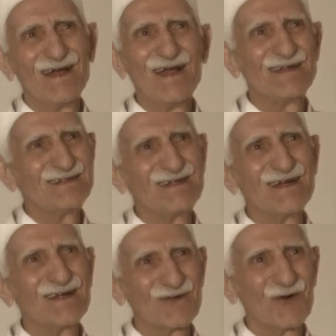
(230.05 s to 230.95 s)

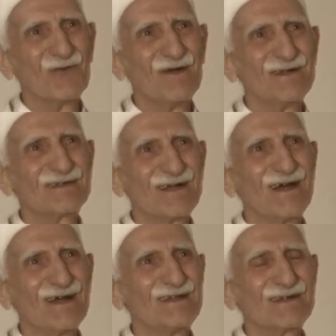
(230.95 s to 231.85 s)
hesitant always,
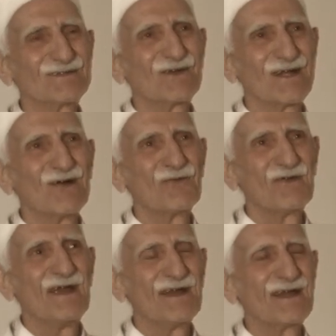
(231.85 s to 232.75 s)
does not have
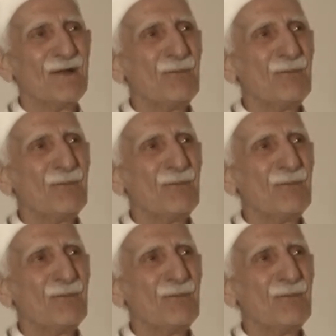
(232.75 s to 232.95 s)
faith.